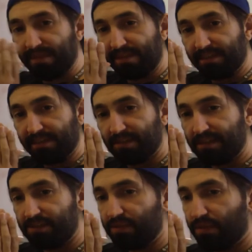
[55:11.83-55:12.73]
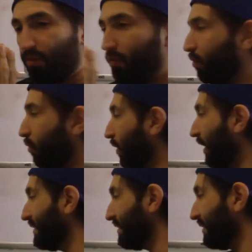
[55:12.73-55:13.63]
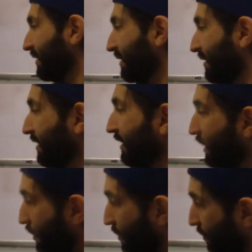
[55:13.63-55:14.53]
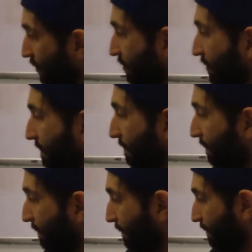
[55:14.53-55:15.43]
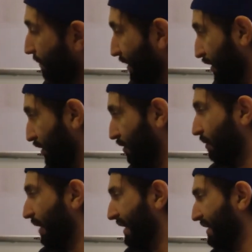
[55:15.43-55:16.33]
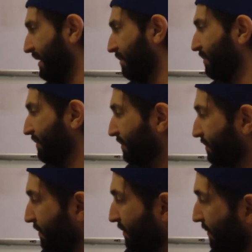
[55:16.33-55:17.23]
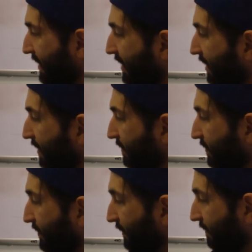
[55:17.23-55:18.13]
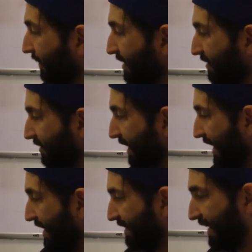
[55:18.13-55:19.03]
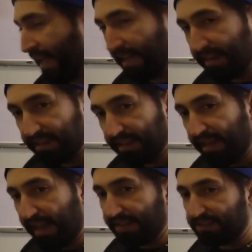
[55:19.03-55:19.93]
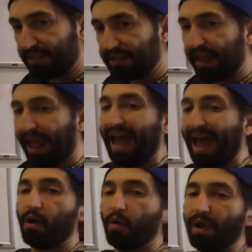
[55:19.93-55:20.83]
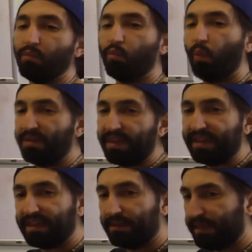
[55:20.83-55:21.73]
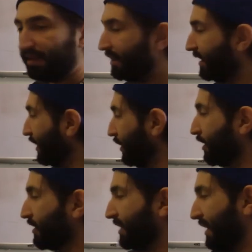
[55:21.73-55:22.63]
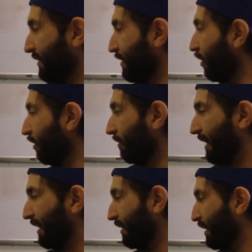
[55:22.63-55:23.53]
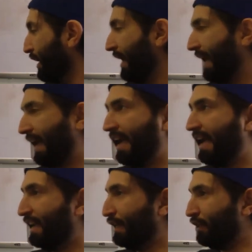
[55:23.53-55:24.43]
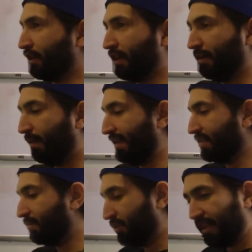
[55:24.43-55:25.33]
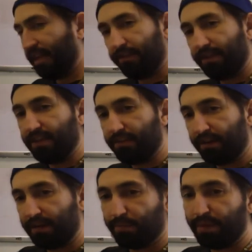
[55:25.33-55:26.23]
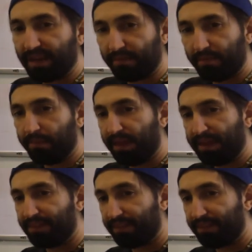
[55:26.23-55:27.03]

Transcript: this is what you end up thinking of: defense and attack, as in how and when they come in. You can say they're all there, and you're gonna place them together here and break them up like